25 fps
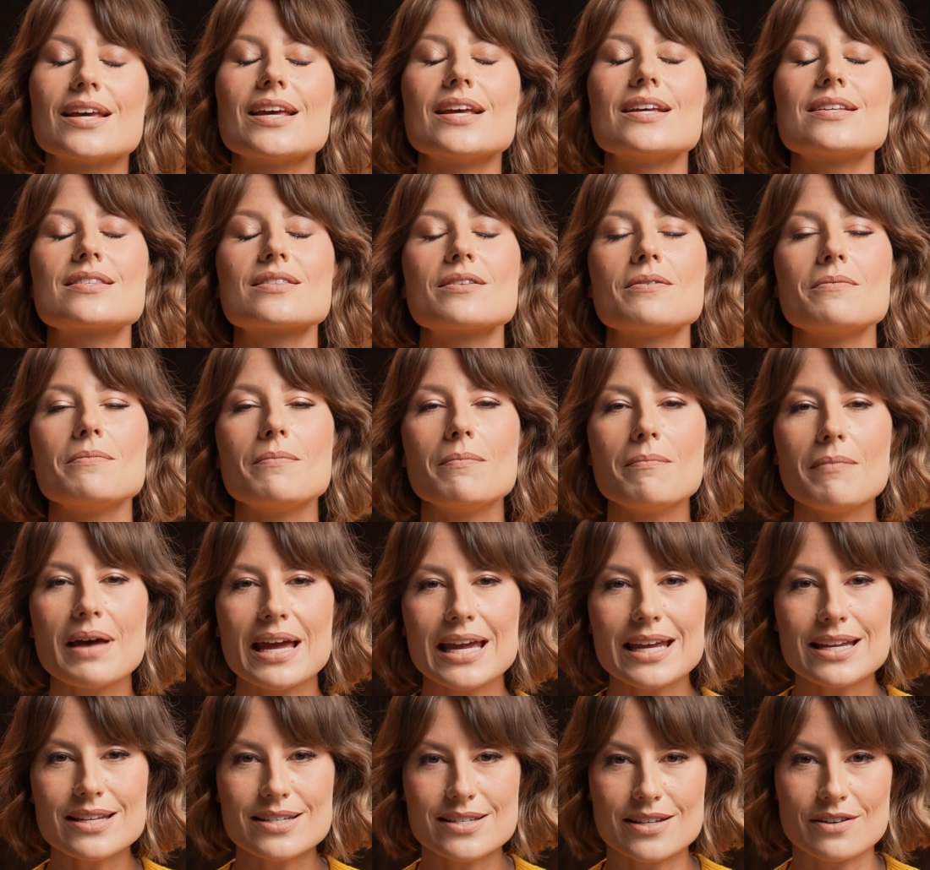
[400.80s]
is the
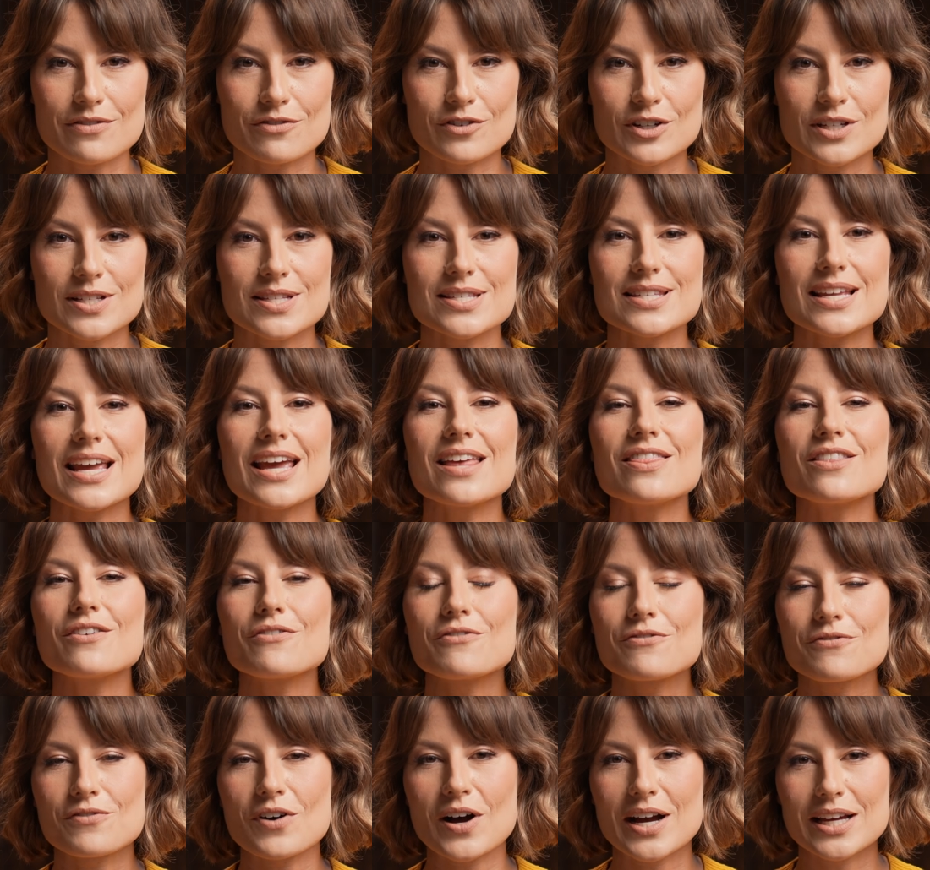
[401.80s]
main difference in the
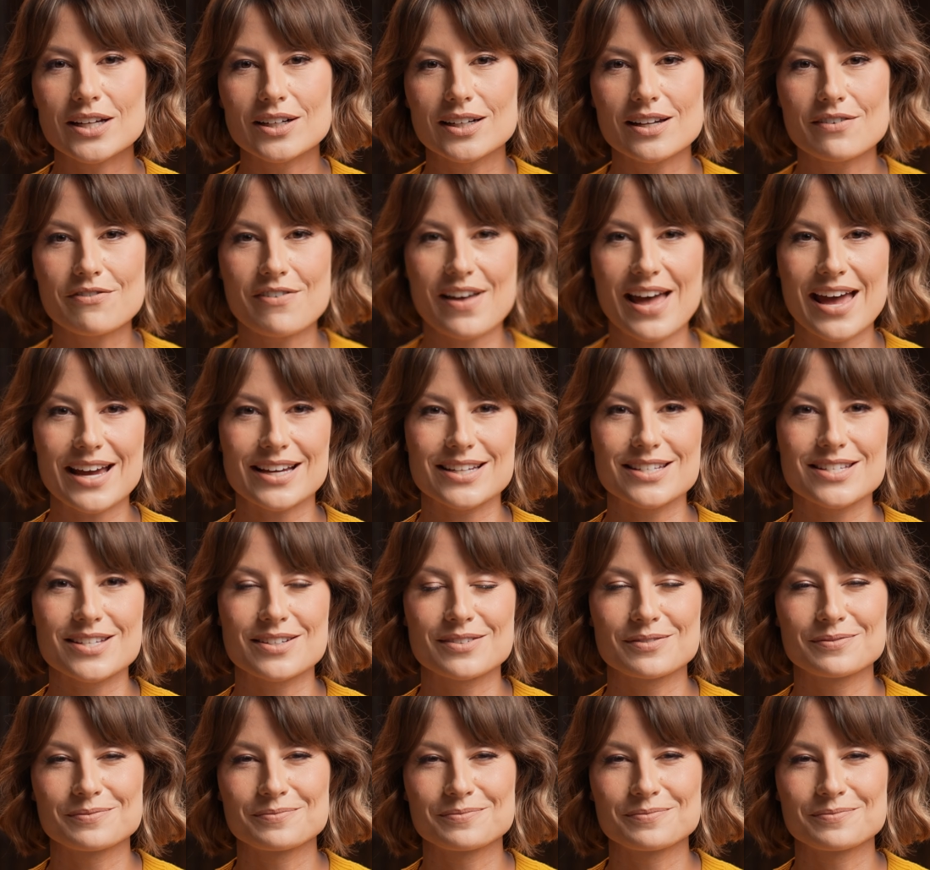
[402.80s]
final effect.